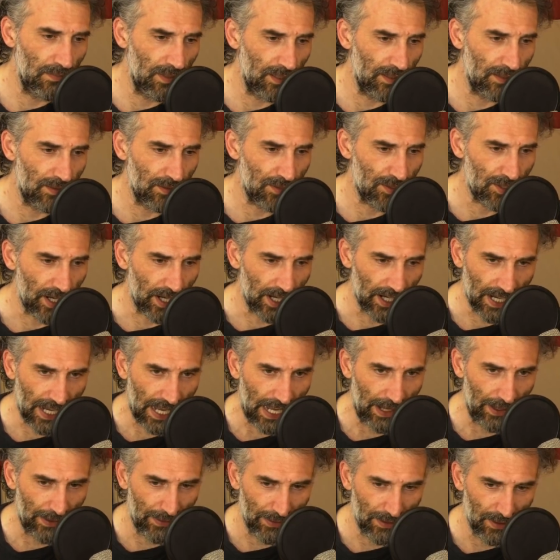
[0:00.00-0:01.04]
to check
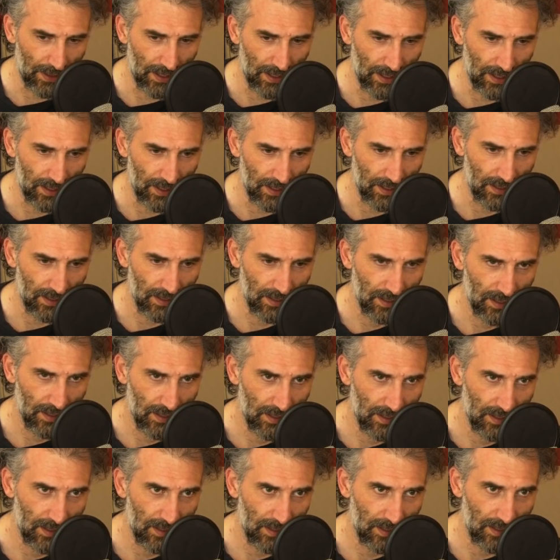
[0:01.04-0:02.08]
out the
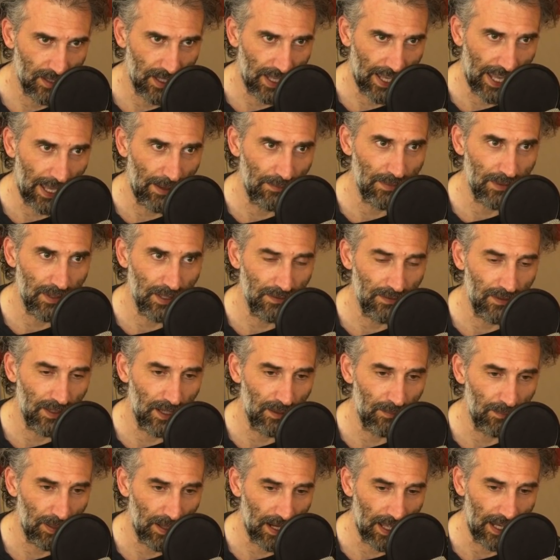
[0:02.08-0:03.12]
the MTV
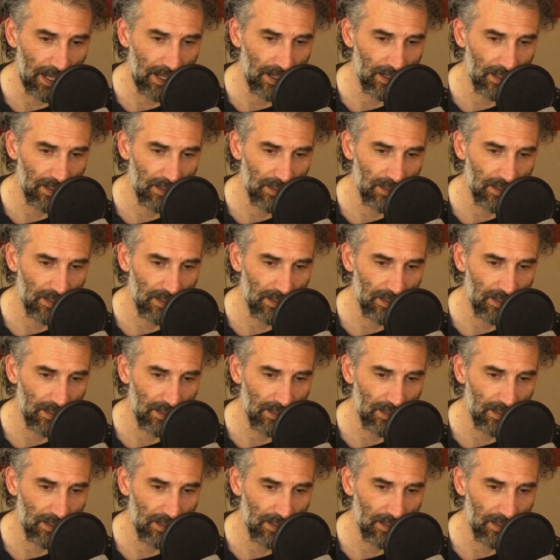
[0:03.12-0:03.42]
Unplugged?